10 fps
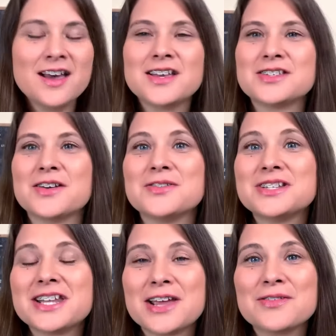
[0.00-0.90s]
So
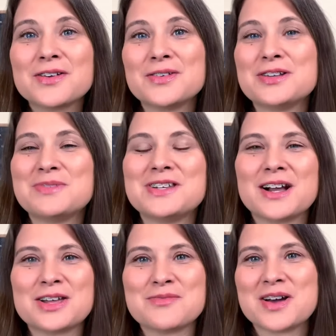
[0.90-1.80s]
today we're going to be
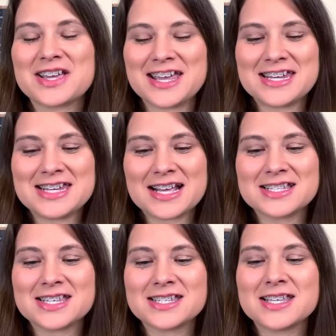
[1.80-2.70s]
talking about Katy,
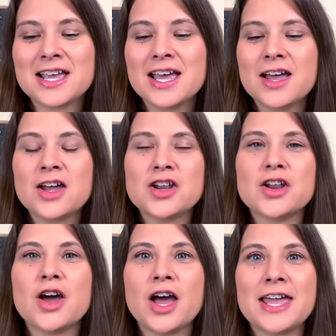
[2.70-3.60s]
Texas.
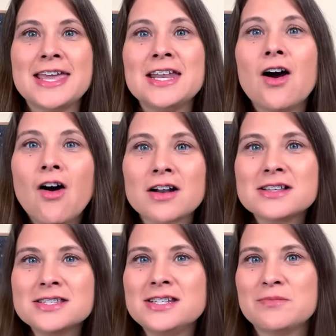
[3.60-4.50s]
It
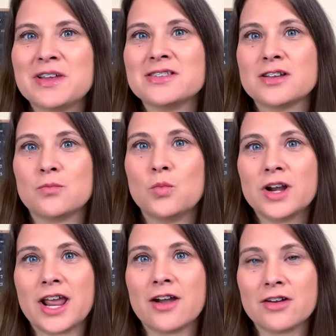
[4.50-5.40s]
honestly depends on
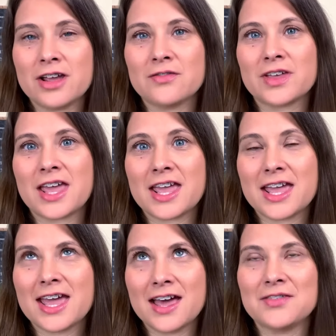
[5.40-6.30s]
what area
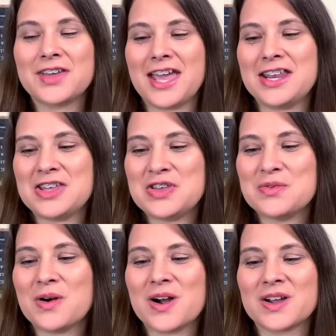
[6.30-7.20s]
of Katy
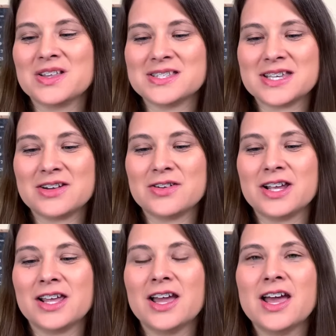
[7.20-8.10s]
you are
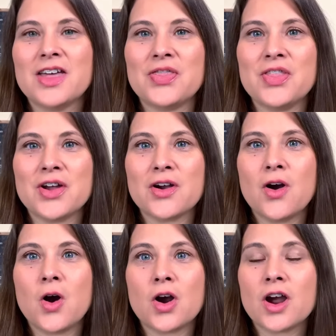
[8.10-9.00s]
considering. There
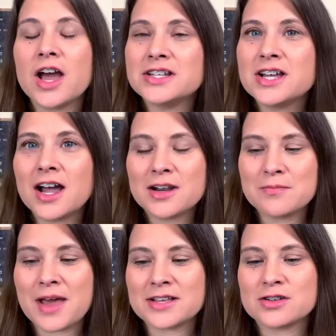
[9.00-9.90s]
are a ton of
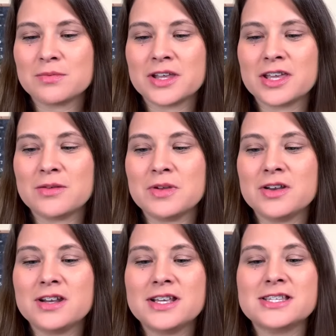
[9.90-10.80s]
master plan
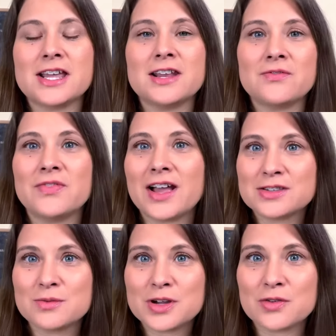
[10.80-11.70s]
communities, and if
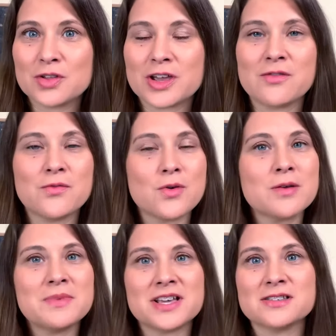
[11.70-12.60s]
that's what you're looking
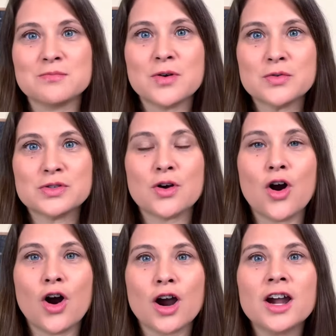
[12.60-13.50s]
for, because most
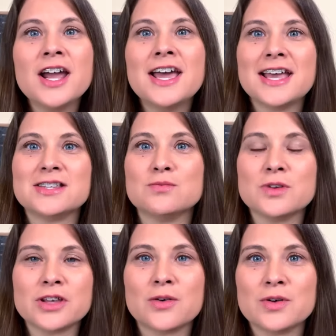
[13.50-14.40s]
are, it's
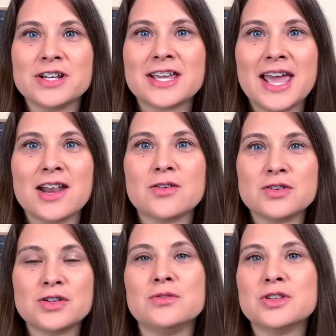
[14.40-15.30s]
really going to cater
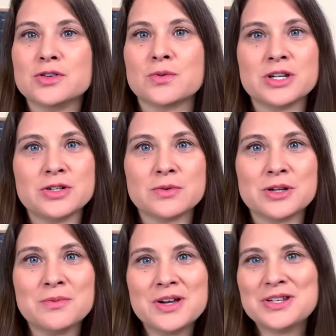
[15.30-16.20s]
to the
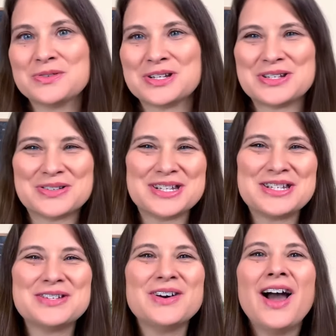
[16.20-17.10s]
2021,
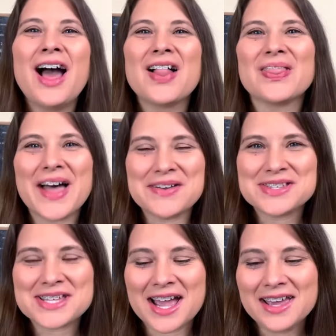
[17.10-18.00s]
2022
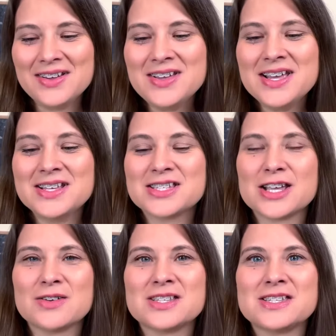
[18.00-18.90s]
lifestyle.
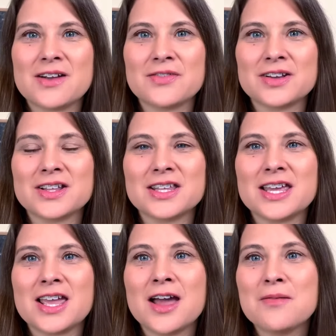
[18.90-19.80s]
So it's
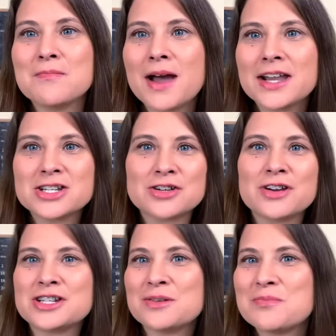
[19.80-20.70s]
definitely my
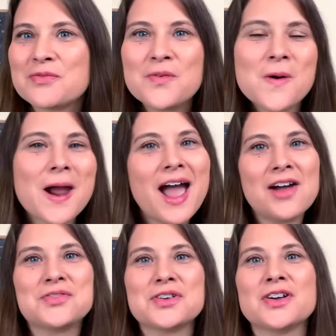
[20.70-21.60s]
generation. Before,
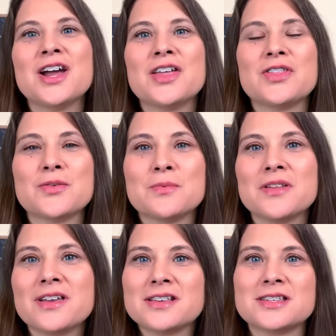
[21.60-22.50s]
after, there
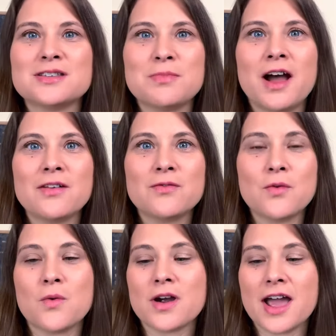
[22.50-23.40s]
really is a spot
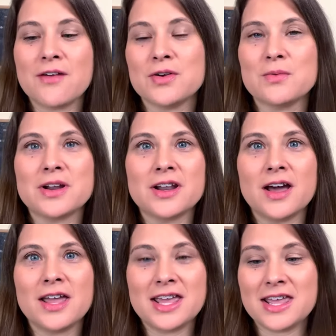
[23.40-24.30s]
for everyone
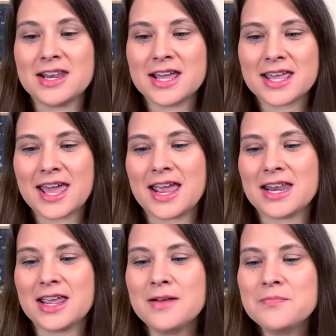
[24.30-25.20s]
in
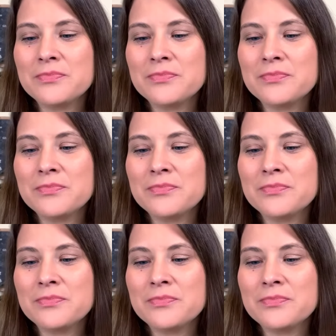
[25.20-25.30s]
Katy.